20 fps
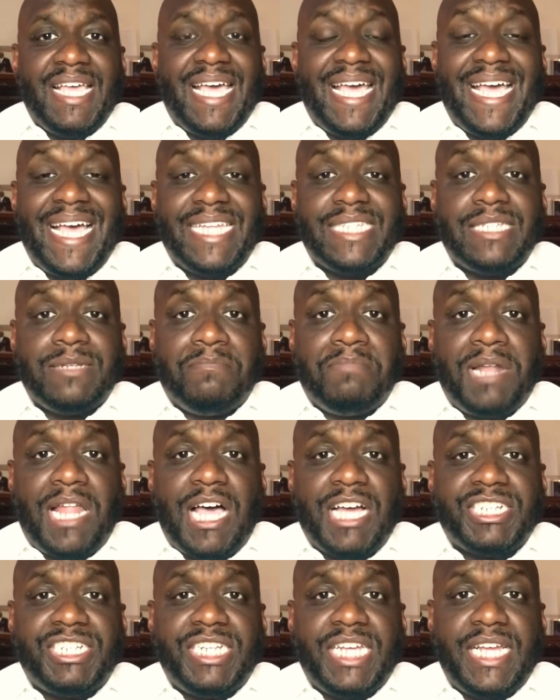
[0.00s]
As a
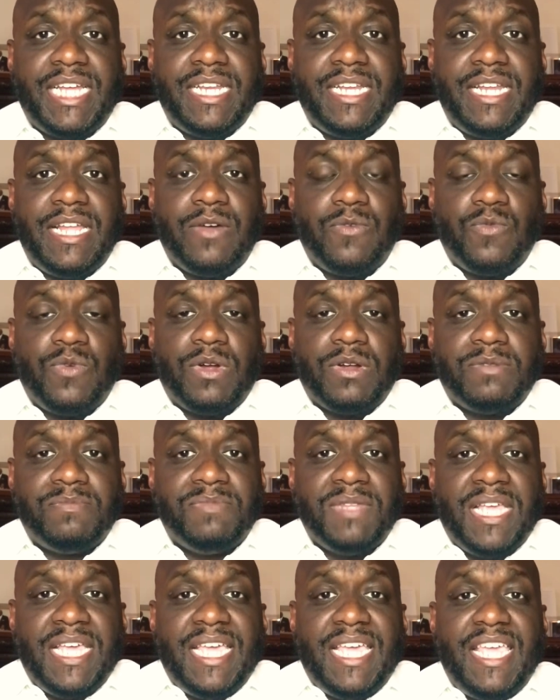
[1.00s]
blockchain network,
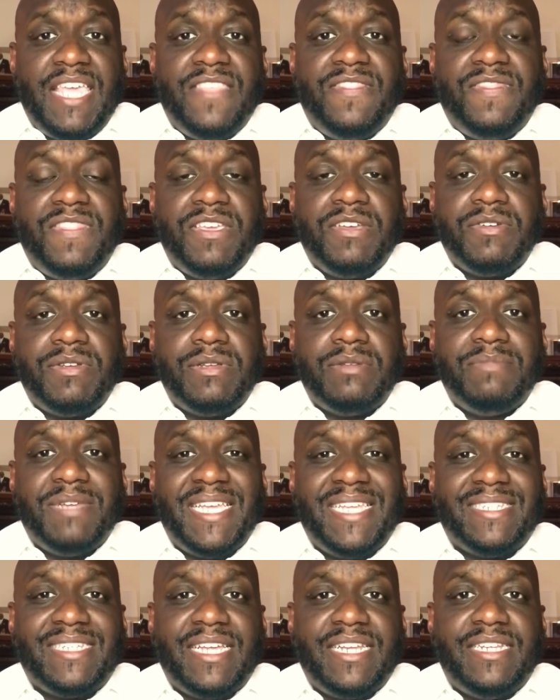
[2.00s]
Ethereum
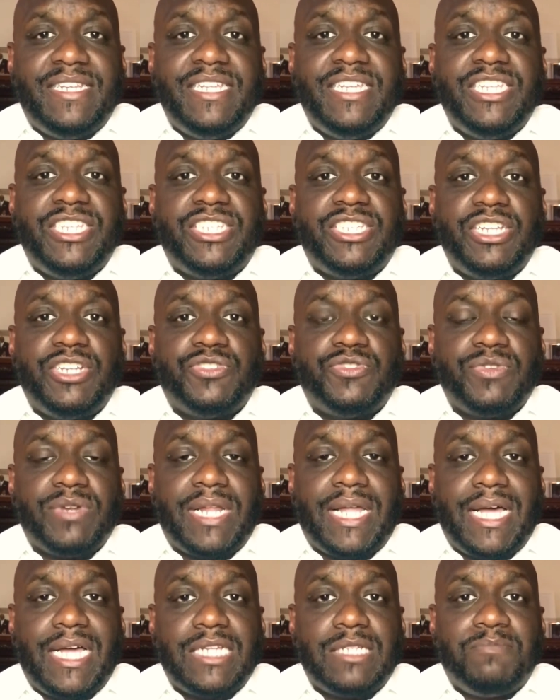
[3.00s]
is a
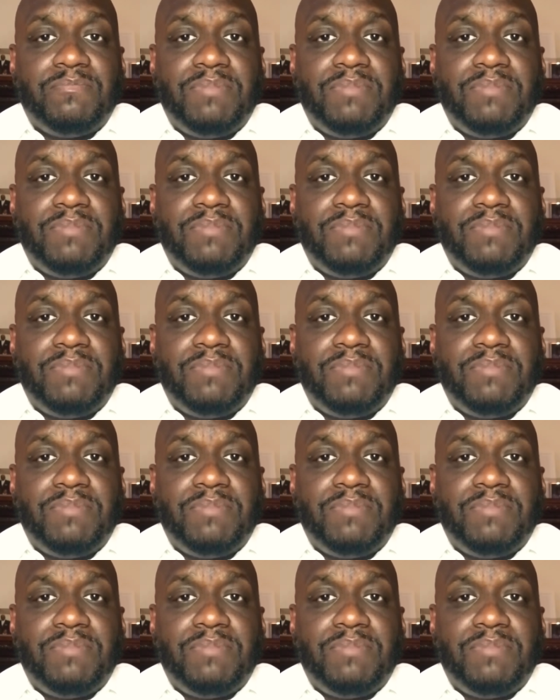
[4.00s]
decentralized